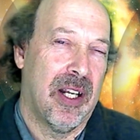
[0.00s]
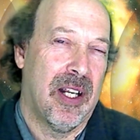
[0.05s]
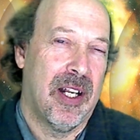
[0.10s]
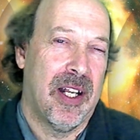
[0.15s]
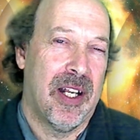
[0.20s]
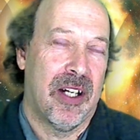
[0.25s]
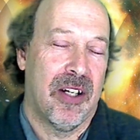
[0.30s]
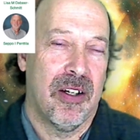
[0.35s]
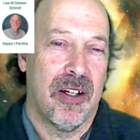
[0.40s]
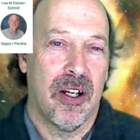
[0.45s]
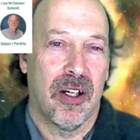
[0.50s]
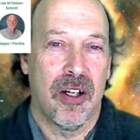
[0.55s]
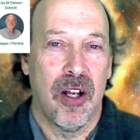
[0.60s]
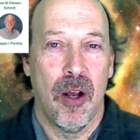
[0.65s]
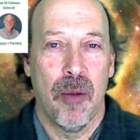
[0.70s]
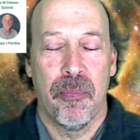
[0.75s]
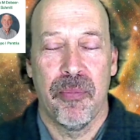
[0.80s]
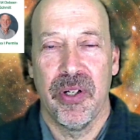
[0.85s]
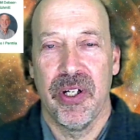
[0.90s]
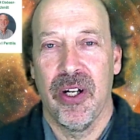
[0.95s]
and
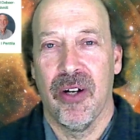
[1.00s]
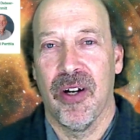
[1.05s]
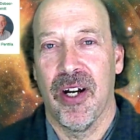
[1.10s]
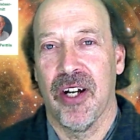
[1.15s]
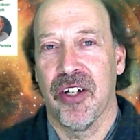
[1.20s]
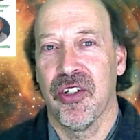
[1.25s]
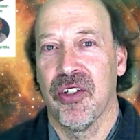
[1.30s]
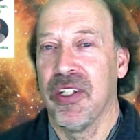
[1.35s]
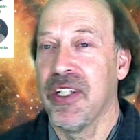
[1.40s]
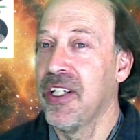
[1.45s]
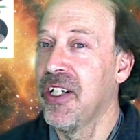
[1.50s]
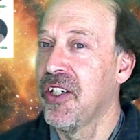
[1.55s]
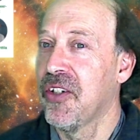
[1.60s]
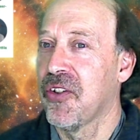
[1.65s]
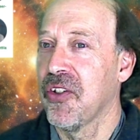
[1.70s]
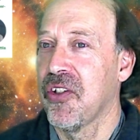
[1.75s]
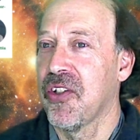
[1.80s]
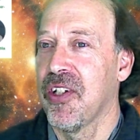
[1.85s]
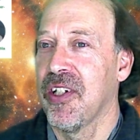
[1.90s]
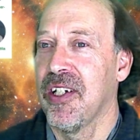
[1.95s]
company are actually
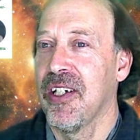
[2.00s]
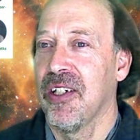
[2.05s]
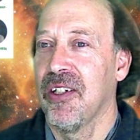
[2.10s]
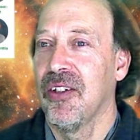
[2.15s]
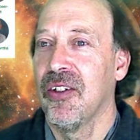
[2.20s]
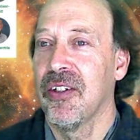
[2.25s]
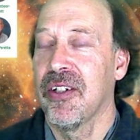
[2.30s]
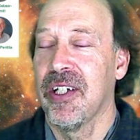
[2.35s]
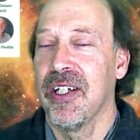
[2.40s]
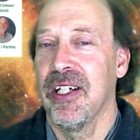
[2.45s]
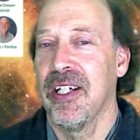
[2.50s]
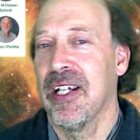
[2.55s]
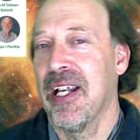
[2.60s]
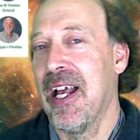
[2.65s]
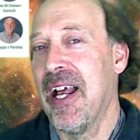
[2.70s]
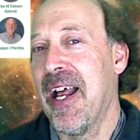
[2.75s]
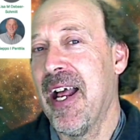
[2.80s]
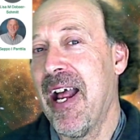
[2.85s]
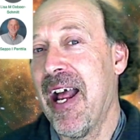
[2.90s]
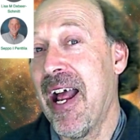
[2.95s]
interested in looking
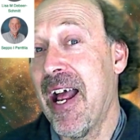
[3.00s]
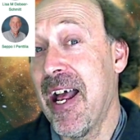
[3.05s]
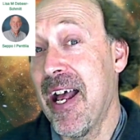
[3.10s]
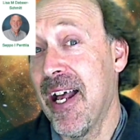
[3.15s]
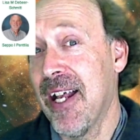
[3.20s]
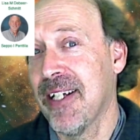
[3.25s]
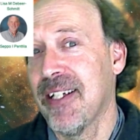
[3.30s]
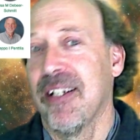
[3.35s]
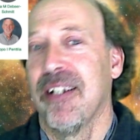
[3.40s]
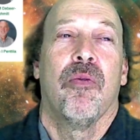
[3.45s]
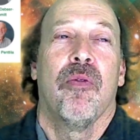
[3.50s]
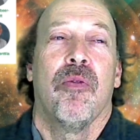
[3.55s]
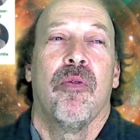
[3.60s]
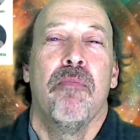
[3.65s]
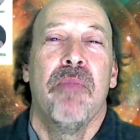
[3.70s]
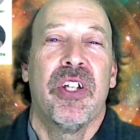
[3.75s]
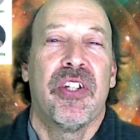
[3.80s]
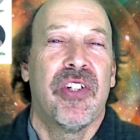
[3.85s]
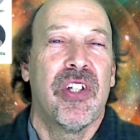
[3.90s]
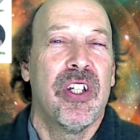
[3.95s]
at
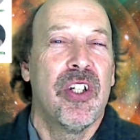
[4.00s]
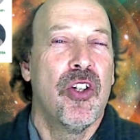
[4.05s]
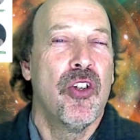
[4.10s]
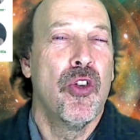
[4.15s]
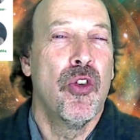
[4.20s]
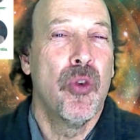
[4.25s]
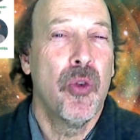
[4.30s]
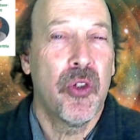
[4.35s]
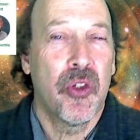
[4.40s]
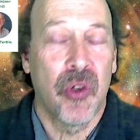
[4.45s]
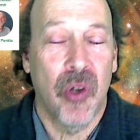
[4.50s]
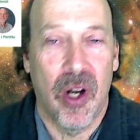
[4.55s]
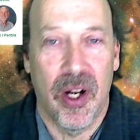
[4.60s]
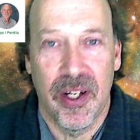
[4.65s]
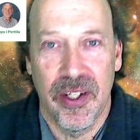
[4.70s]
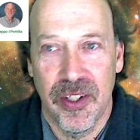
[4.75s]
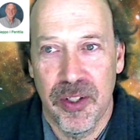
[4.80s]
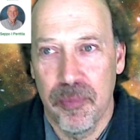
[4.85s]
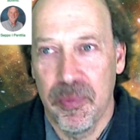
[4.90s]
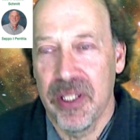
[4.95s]
missing
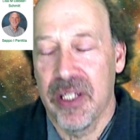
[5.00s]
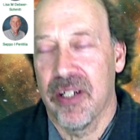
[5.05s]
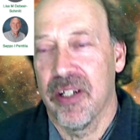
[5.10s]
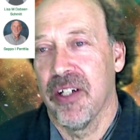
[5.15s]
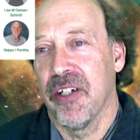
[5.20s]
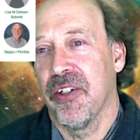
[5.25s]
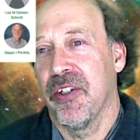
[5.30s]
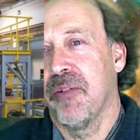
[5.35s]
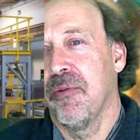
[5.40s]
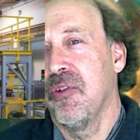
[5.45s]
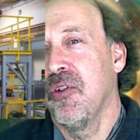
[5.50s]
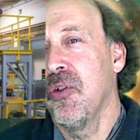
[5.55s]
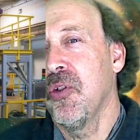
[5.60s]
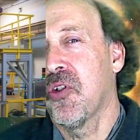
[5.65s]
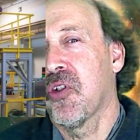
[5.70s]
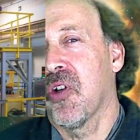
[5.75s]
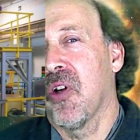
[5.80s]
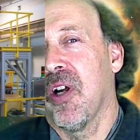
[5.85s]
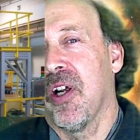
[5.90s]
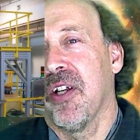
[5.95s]
neutrons, because
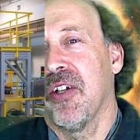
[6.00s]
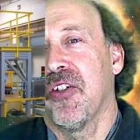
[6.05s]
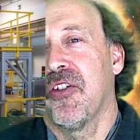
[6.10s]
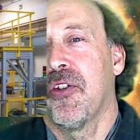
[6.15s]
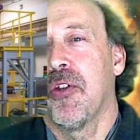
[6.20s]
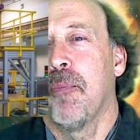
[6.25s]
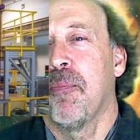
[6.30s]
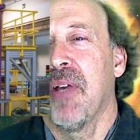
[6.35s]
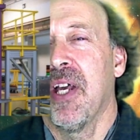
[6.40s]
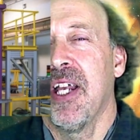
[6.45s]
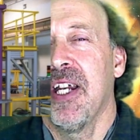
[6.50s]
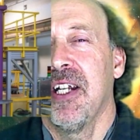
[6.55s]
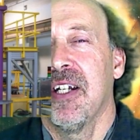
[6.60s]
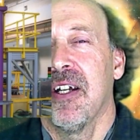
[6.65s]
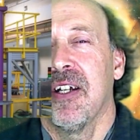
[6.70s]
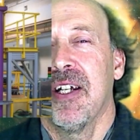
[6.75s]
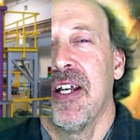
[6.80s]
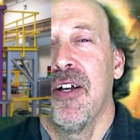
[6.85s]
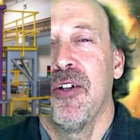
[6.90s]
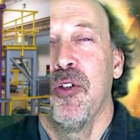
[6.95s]
neutrons, depending
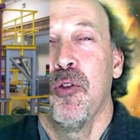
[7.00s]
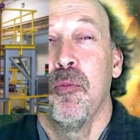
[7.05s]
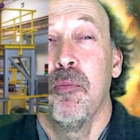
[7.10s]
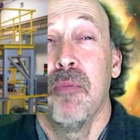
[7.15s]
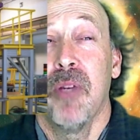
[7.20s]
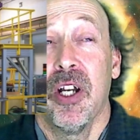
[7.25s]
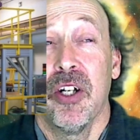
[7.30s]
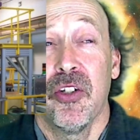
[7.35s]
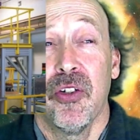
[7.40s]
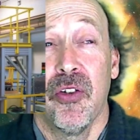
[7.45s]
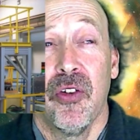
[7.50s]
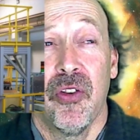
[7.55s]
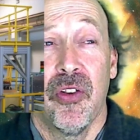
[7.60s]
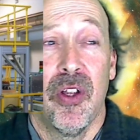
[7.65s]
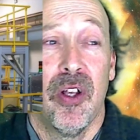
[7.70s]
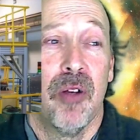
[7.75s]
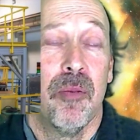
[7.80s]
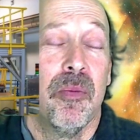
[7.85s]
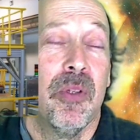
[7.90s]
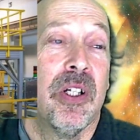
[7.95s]
on how you measure
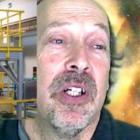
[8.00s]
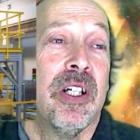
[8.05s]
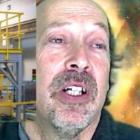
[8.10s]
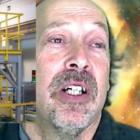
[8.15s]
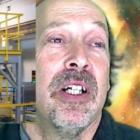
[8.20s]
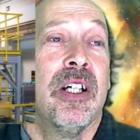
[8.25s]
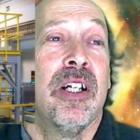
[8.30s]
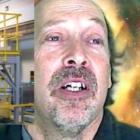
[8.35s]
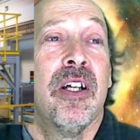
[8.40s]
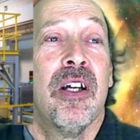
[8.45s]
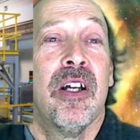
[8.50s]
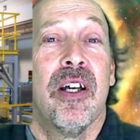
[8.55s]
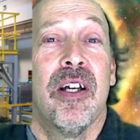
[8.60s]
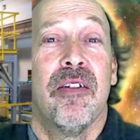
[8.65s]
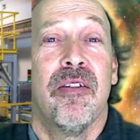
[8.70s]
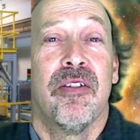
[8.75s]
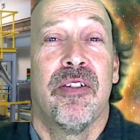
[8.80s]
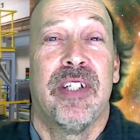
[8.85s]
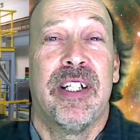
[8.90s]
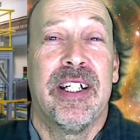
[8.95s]
them,
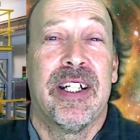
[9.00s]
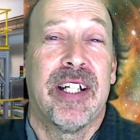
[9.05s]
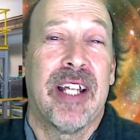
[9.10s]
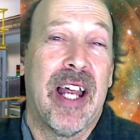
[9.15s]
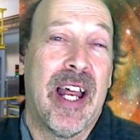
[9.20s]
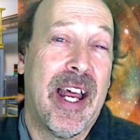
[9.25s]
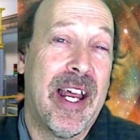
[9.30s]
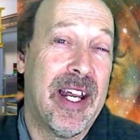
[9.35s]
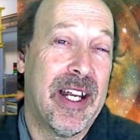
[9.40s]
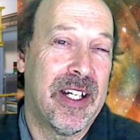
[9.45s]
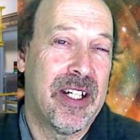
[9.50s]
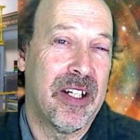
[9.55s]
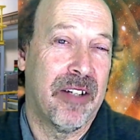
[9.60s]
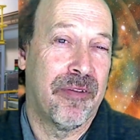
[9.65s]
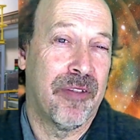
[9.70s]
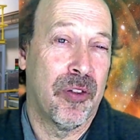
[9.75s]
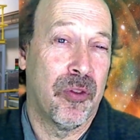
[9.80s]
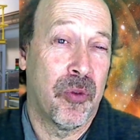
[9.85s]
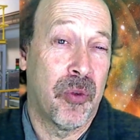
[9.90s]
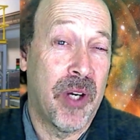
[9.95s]
decay at
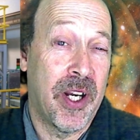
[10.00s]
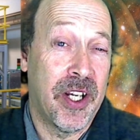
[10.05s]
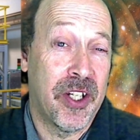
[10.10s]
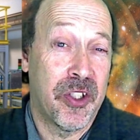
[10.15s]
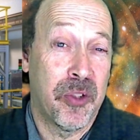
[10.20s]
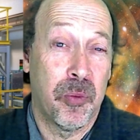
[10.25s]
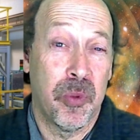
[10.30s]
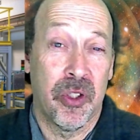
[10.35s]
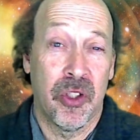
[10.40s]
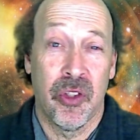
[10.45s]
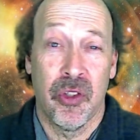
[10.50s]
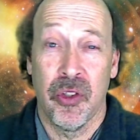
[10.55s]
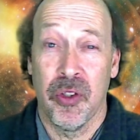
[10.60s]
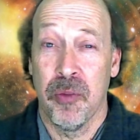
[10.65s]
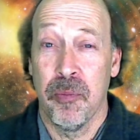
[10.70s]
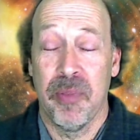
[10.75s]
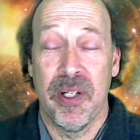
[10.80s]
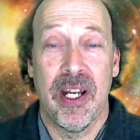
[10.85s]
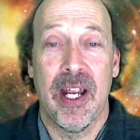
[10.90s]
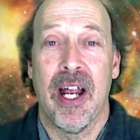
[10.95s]
different rates, which
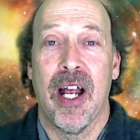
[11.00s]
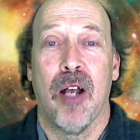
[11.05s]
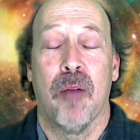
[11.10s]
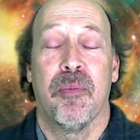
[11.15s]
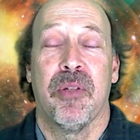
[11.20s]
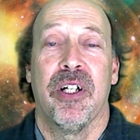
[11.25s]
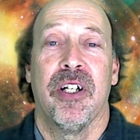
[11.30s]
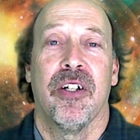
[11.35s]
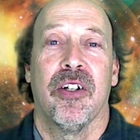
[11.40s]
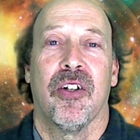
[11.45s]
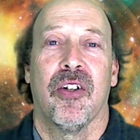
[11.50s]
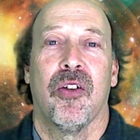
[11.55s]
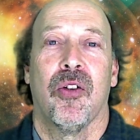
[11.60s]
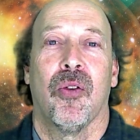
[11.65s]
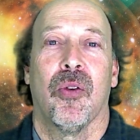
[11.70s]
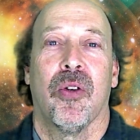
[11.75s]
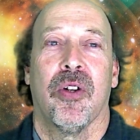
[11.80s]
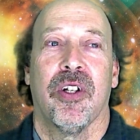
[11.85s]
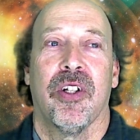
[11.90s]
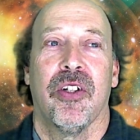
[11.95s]
shouldn't be happening
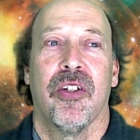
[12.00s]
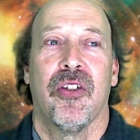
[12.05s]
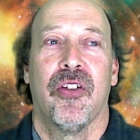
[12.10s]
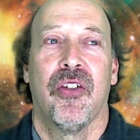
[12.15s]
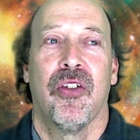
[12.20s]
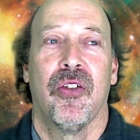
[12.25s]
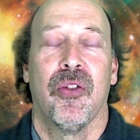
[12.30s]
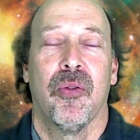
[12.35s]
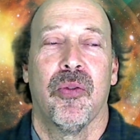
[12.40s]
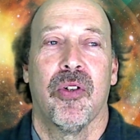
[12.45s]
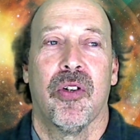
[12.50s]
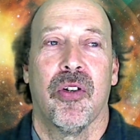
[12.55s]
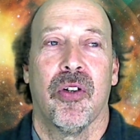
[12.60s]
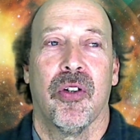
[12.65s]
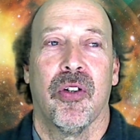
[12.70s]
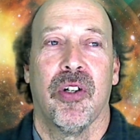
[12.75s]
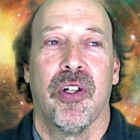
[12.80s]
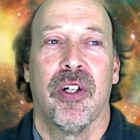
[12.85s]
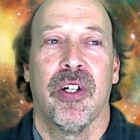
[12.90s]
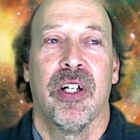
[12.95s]
according to
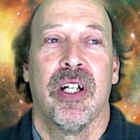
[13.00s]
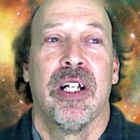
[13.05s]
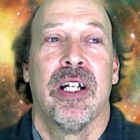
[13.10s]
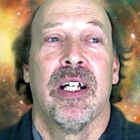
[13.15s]
current